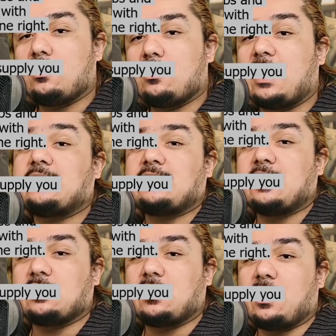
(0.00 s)
that
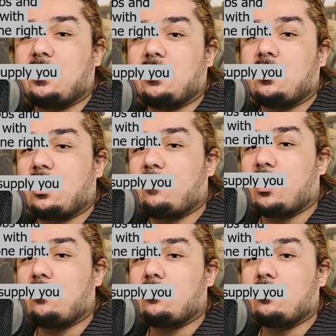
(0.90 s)
says a lot
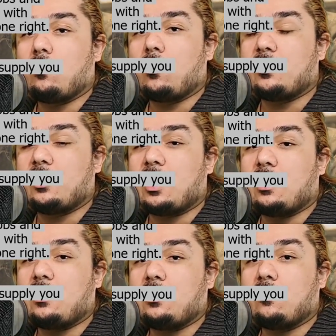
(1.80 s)
about whether or
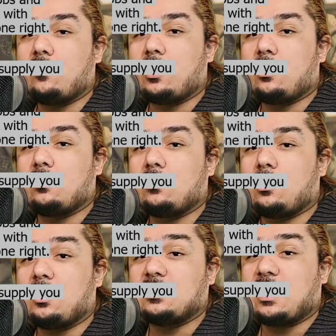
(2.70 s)
not you're
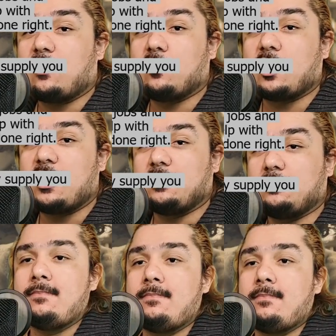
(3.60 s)
a desirable candidate.
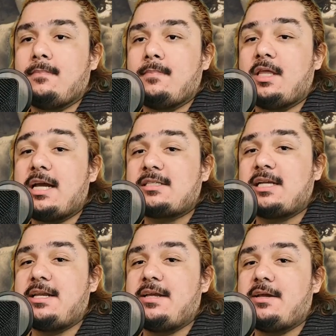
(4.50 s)
The next
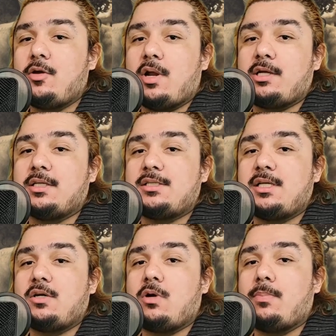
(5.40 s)
idea you want to
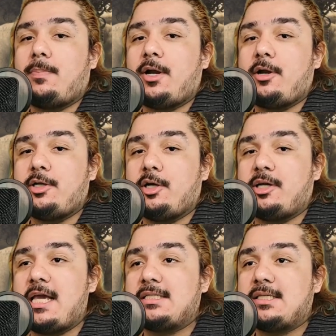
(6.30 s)
consider while preparing your
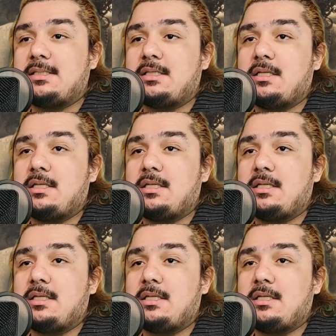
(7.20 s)
cases